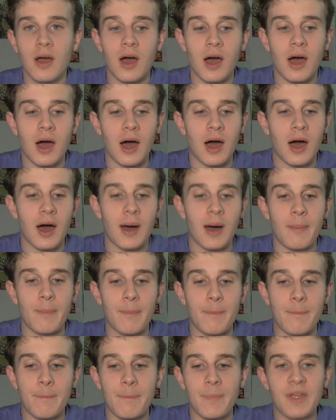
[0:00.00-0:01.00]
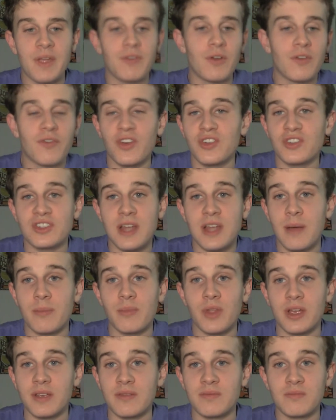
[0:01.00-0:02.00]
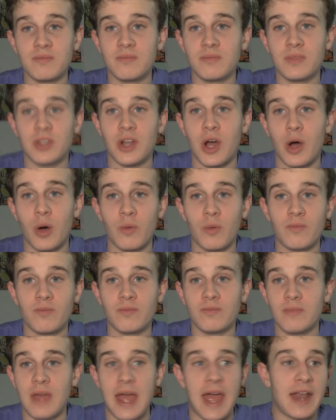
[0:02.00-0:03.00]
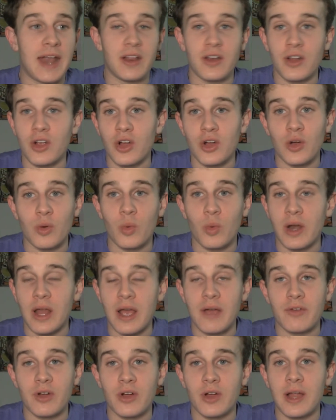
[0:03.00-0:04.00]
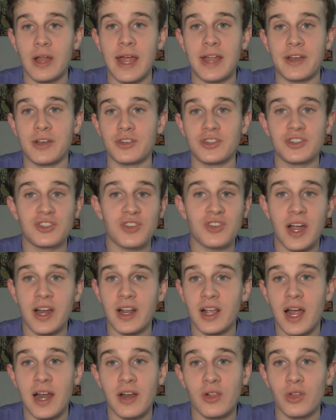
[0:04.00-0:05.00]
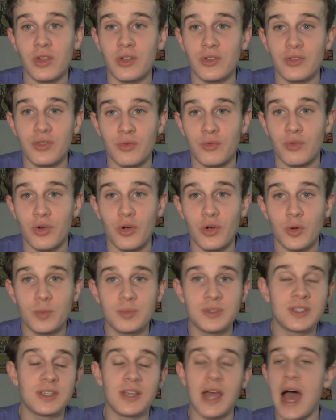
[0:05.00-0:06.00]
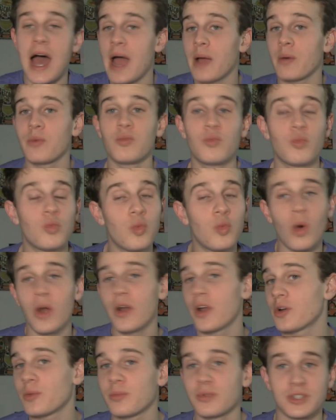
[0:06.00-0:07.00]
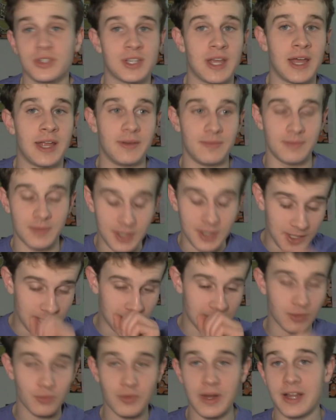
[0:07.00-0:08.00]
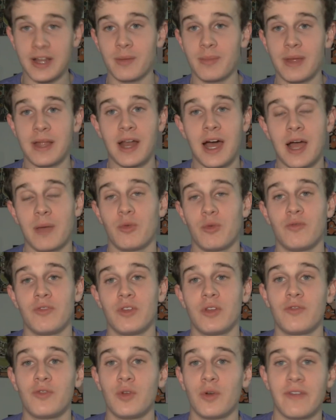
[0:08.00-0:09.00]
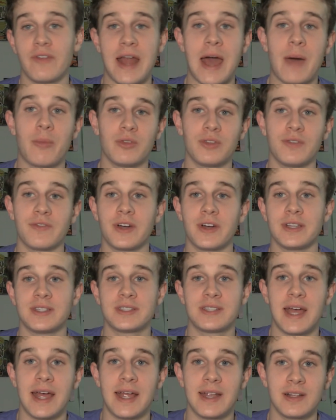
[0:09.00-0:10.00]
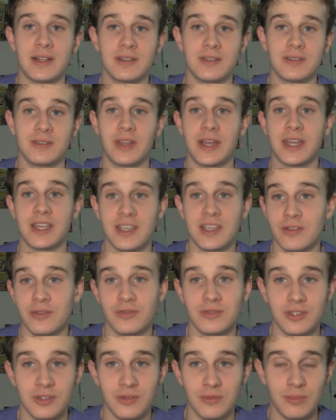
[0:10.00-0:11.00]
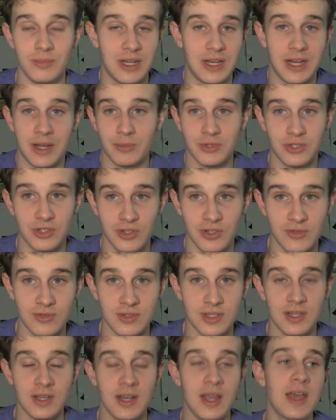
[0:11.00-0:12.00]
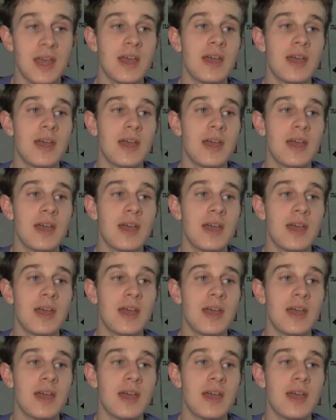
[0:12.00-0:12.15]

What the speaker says: like, you know, editor or whatever, and you're just trying to kind of learn the ropes, I 100% recommend iMovie if you have an Apple device that like yields you being able to use it.